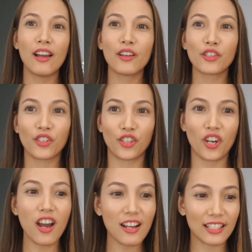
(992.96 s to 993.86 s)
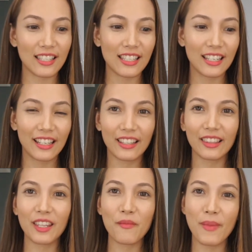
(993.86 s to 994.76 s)
shocked
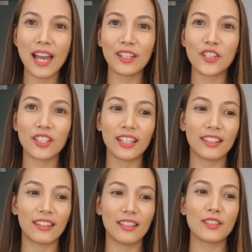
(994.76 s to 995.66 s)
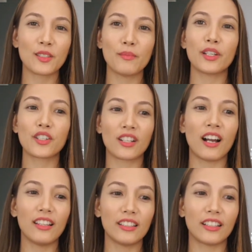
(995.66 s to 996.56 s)
that they managed to get this much
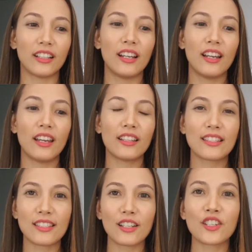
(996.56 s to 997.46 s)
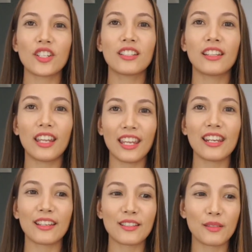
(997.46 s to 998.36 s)
color in such an
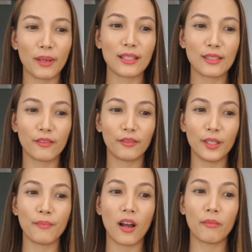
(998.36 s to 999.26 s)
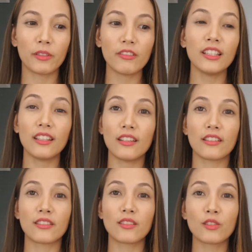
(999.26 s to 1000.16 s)
inexpensive lip balm. It really
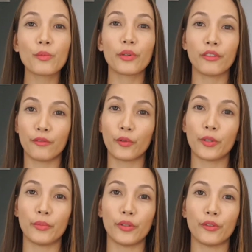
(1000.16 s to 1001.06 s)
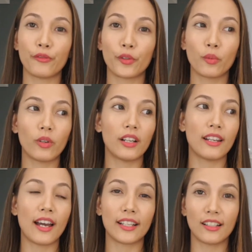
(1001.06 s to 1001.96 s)
is super affordable for
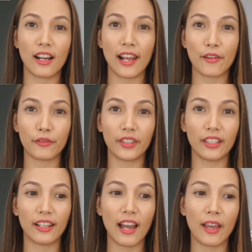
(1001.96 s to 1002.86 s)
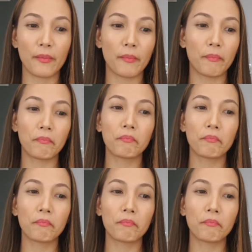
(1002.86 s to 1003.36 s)
what I got out of it. I'm